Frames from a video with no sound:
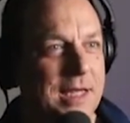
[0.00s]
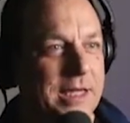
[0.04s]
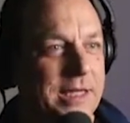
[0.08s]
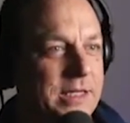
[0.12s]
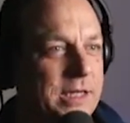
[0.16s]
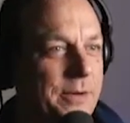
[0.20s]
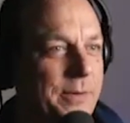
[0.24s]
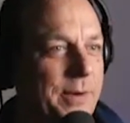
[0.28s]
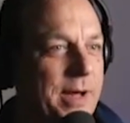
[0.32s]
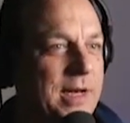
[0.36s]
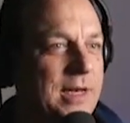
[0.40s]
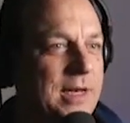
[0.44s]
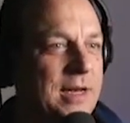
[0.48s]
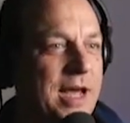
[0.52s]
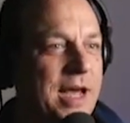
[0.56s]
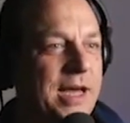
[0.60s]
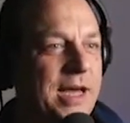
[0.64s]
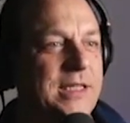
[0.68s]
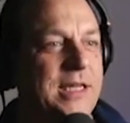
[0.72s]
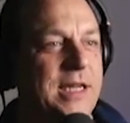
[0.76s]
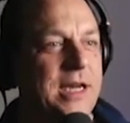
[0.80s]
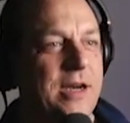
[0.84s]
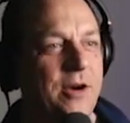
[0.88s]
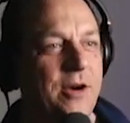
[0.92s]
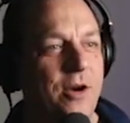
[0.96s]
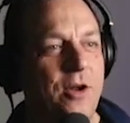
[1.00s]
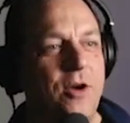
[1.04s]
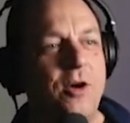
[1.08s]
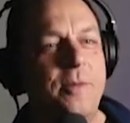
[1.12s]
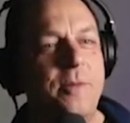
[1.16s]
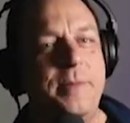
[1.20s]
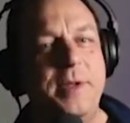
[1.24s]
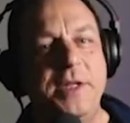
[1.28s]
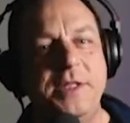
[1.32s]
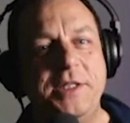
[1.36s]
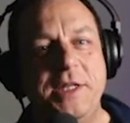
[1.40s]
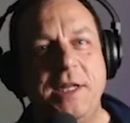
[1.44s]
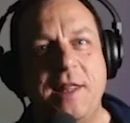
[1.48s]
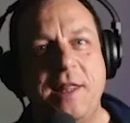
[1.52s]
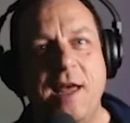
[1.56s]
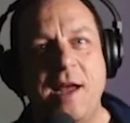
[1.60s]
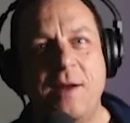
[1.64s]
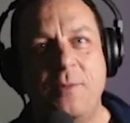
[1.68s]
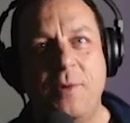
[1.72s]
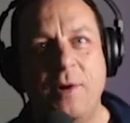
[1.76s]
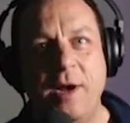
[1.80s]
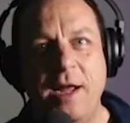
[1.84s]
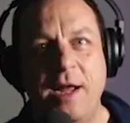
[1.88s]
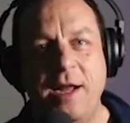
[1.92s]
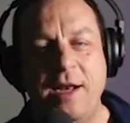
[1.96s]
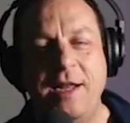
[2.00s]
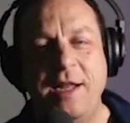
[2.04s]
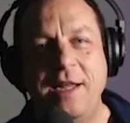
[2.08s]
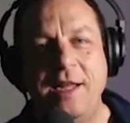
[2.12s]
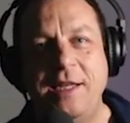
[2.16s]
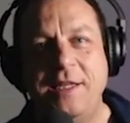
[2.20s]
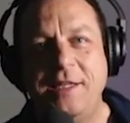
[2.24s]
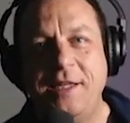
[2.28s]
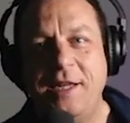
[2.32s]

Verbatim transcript: So I'd hear a lot of music that way, and